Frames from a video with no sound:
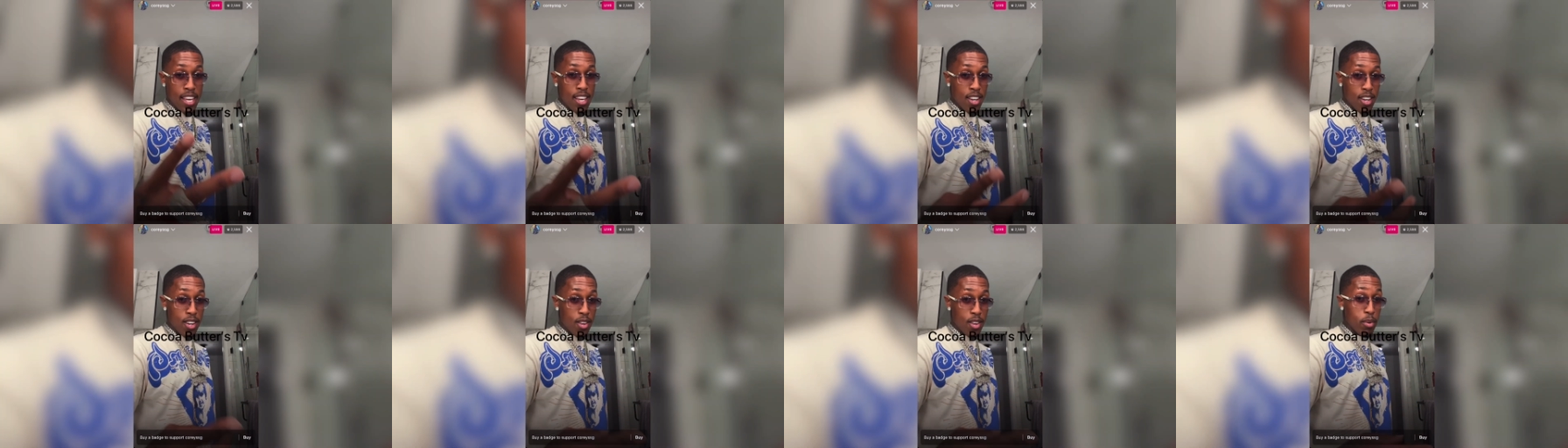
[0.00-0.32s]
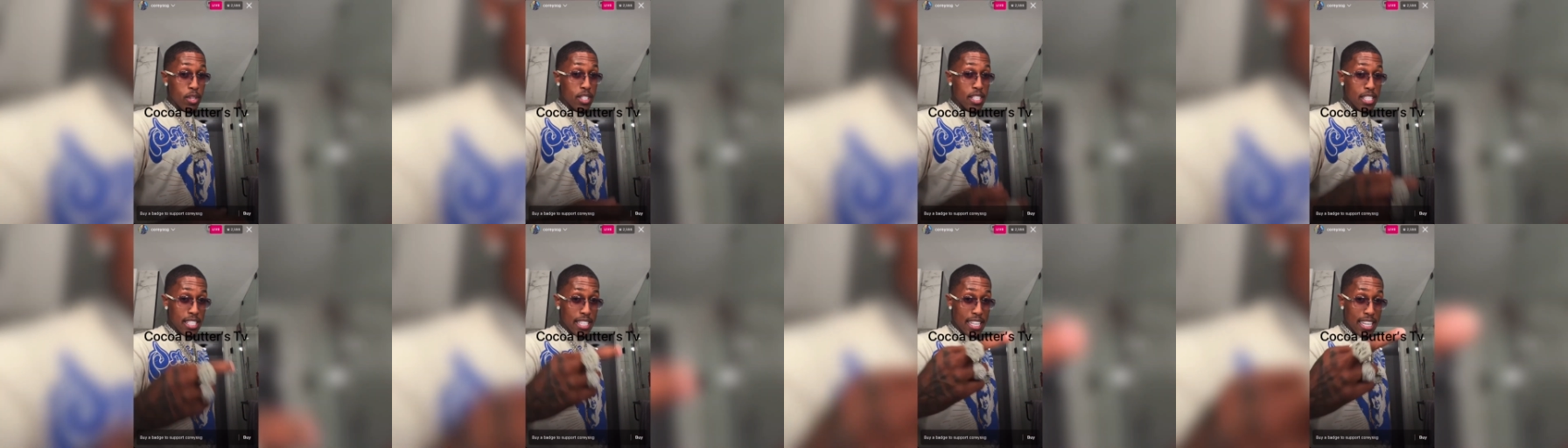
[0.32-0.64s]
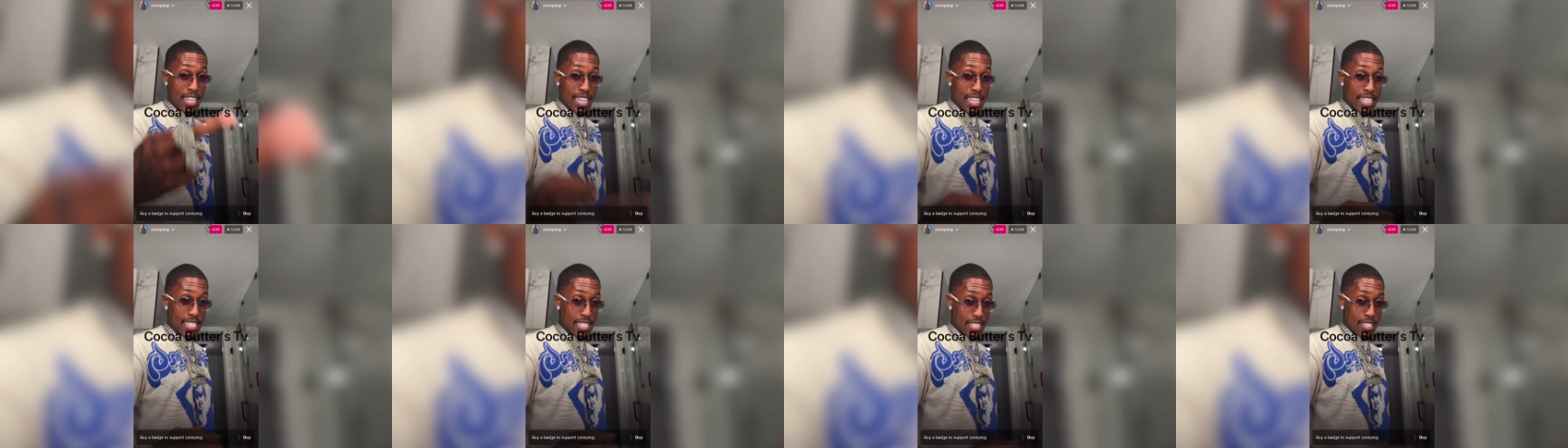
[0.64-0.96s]
which is a
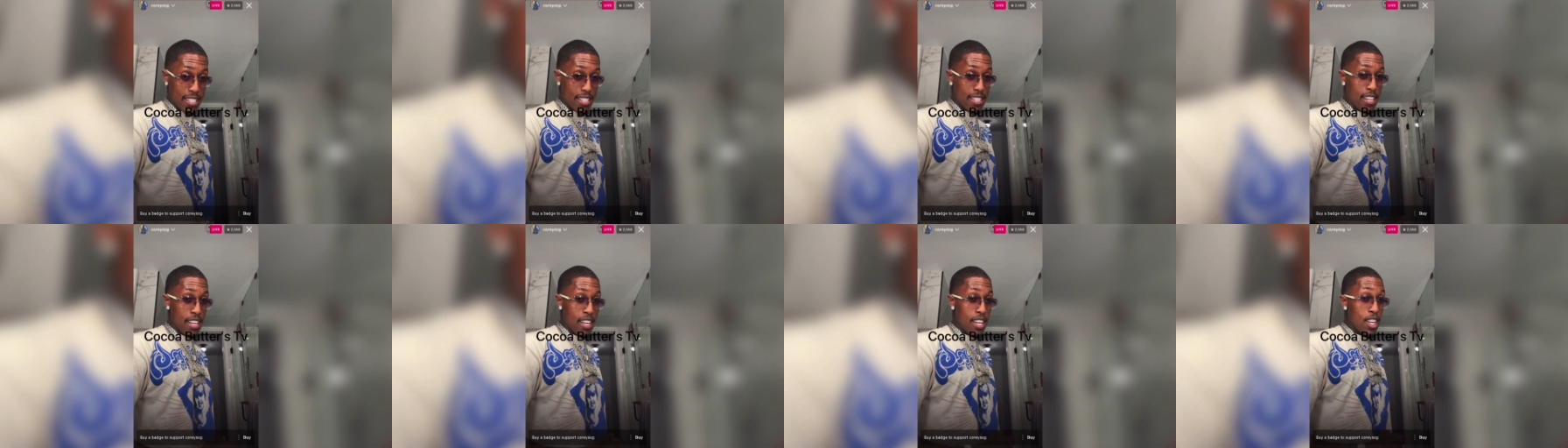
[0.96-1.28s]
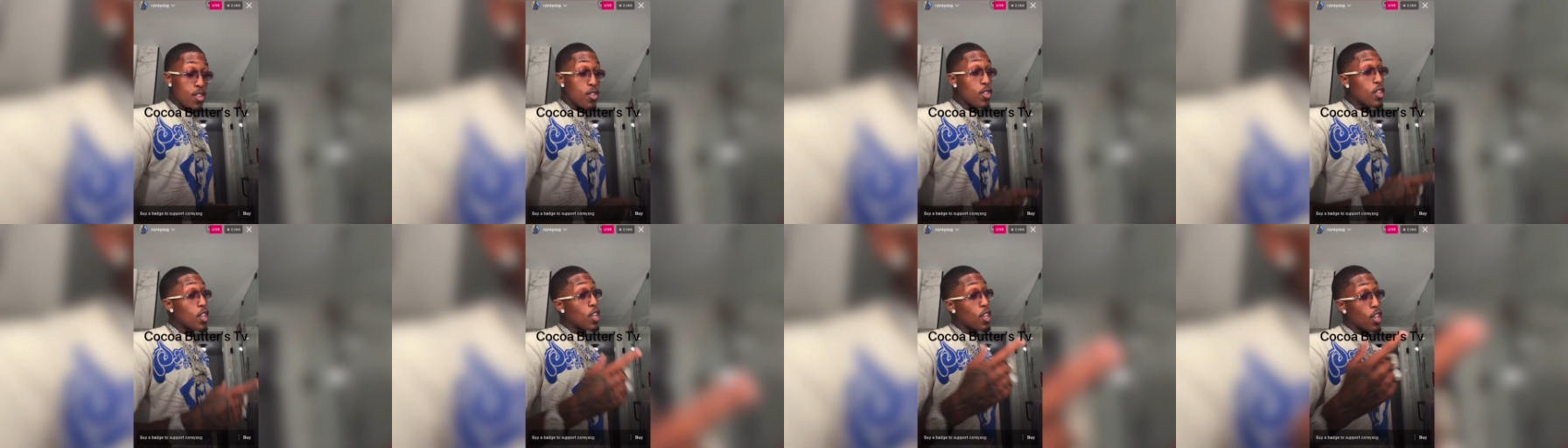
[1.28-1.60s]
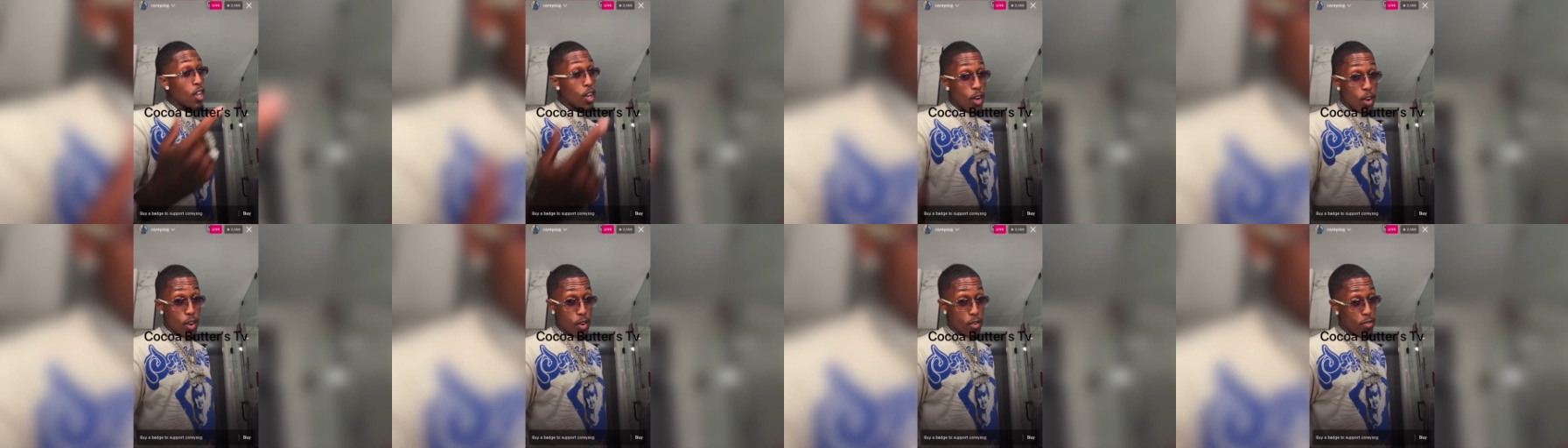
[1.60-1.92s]
lesson. You can
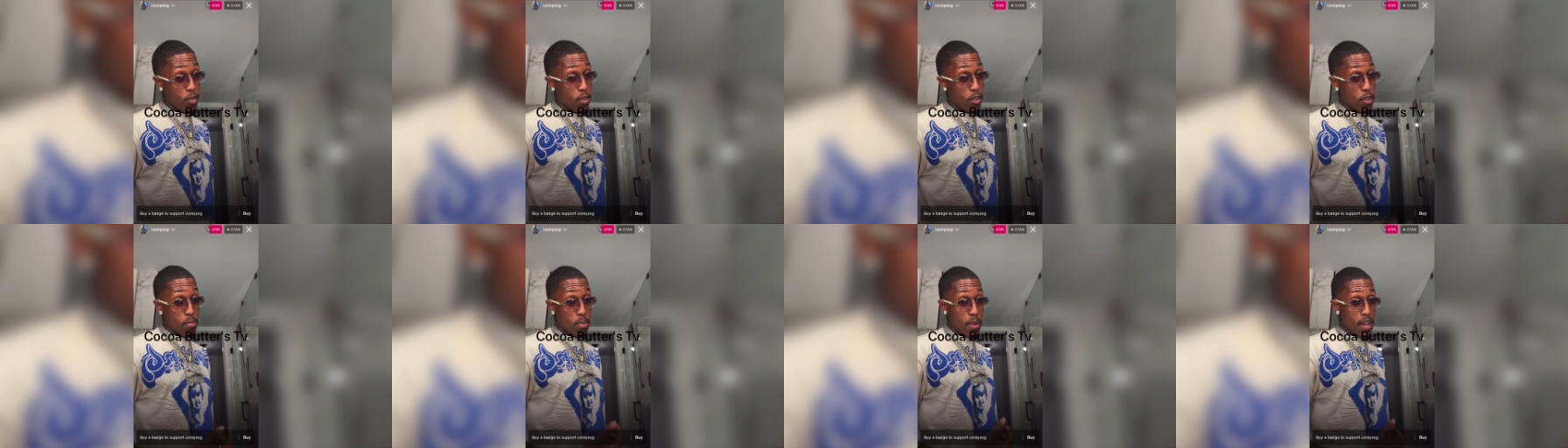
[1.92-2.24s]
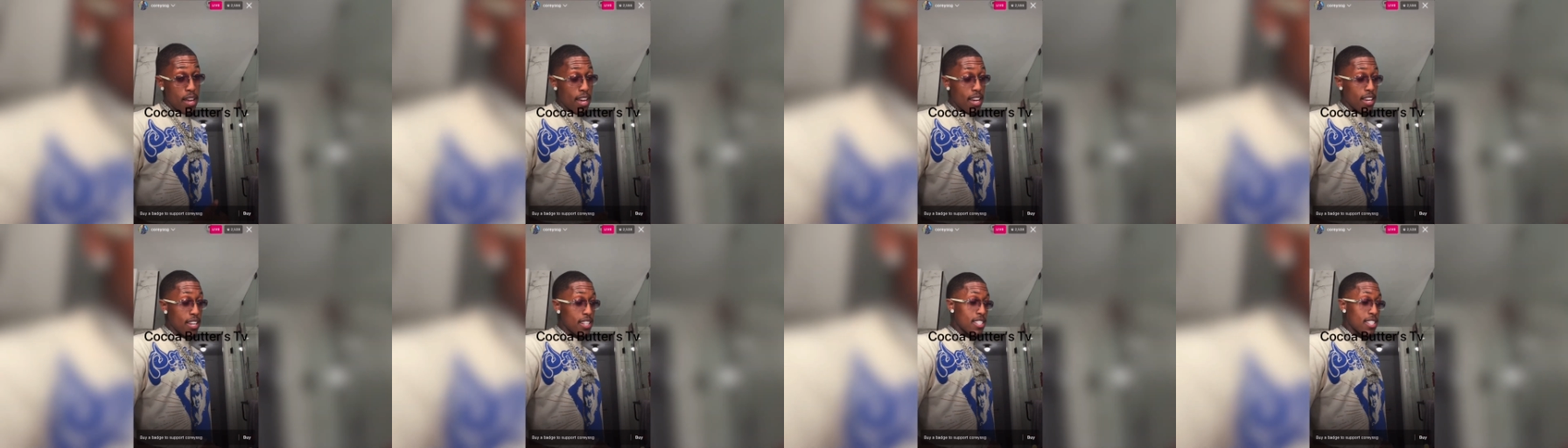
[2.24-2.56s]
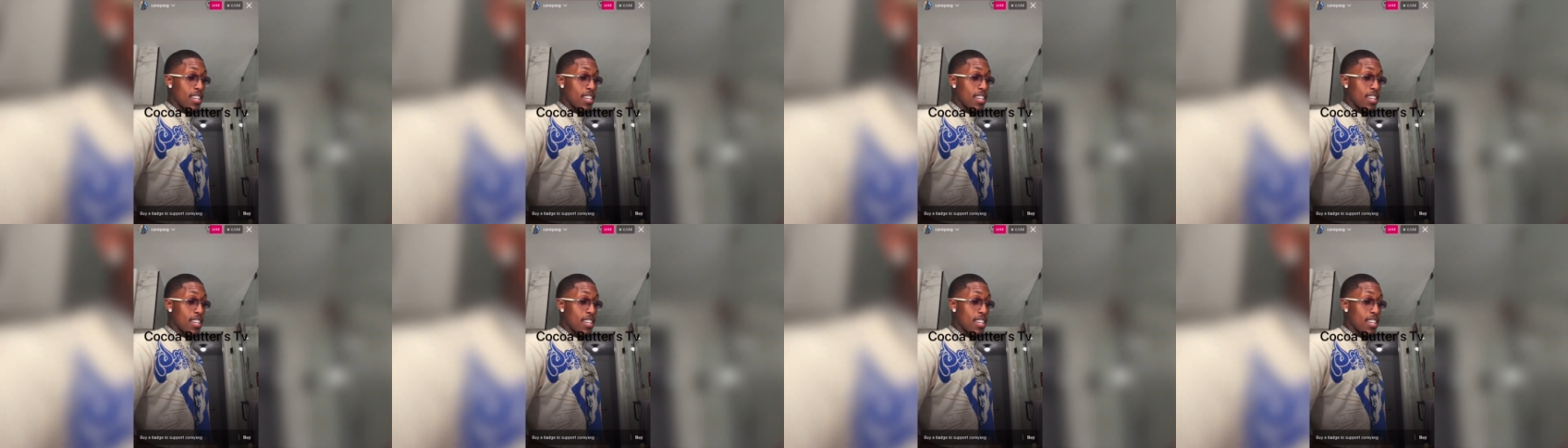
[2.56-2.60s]
learn from the past.